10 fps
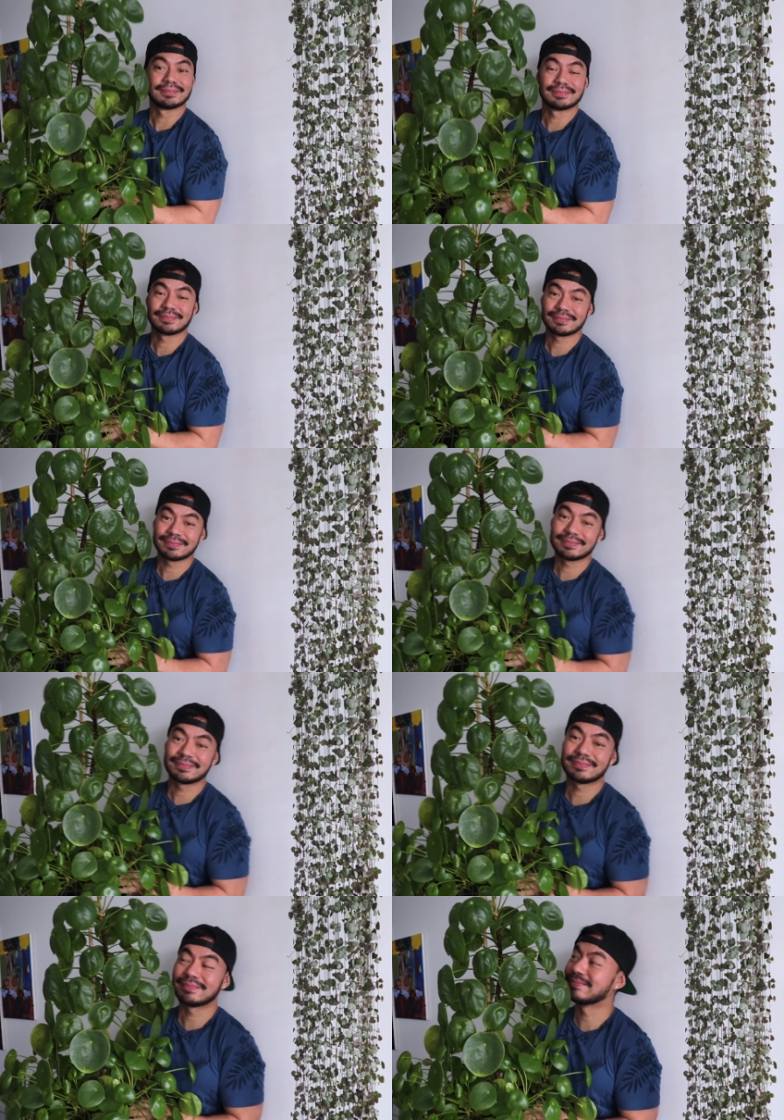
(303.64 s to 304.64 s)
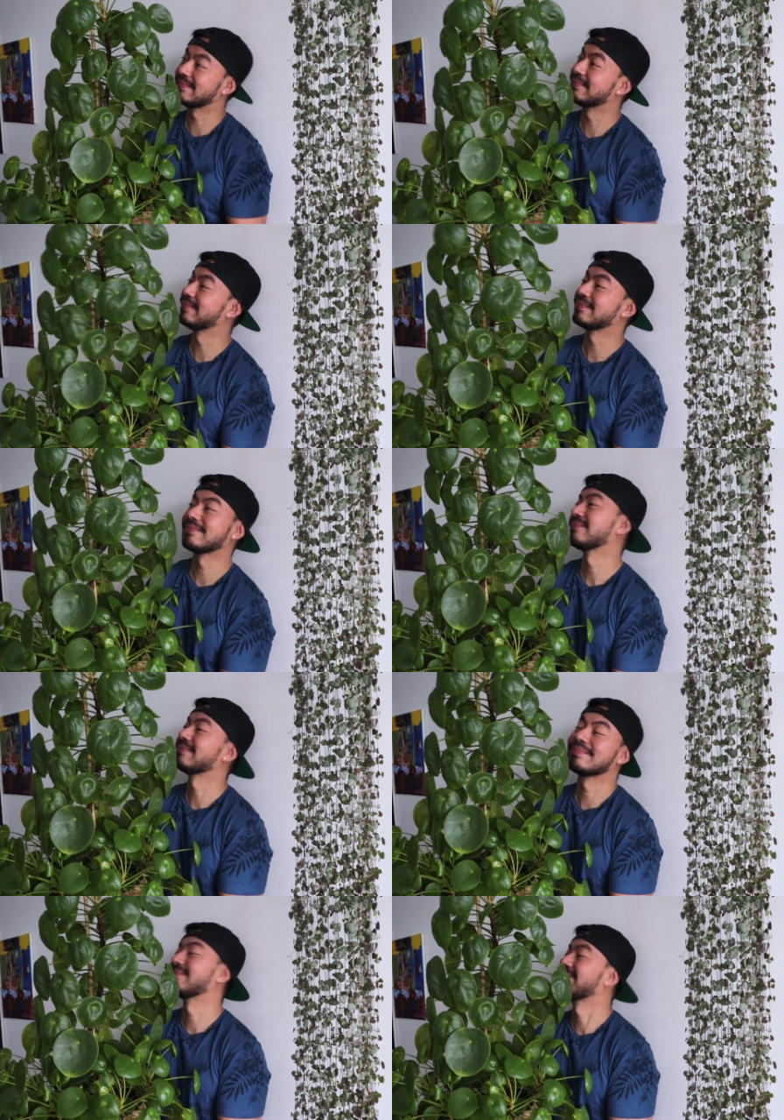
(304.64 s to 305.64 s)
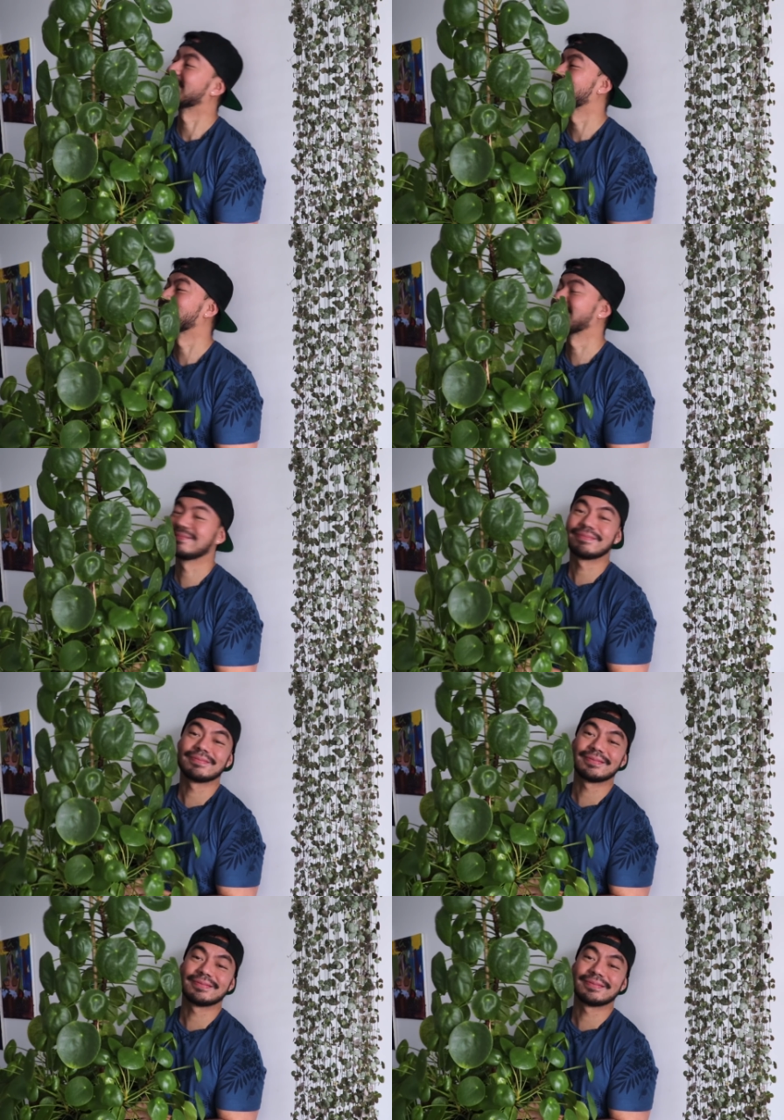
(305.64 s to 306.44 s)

to this day amongst a lot of, uh, you know,